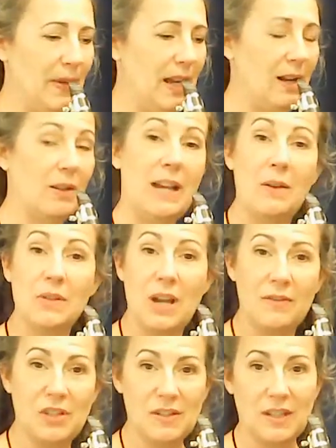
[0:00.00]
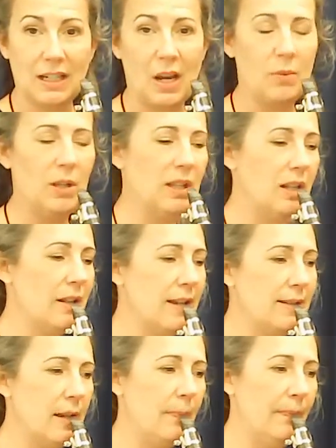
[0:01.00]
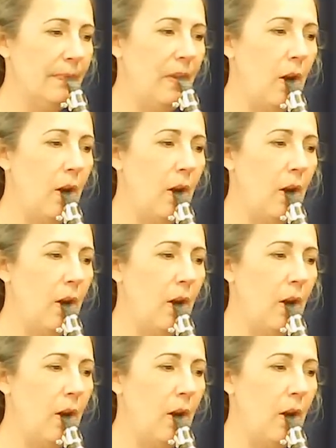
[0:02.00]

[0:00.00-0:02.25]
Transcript: And I'll count off just like I will in a lesson.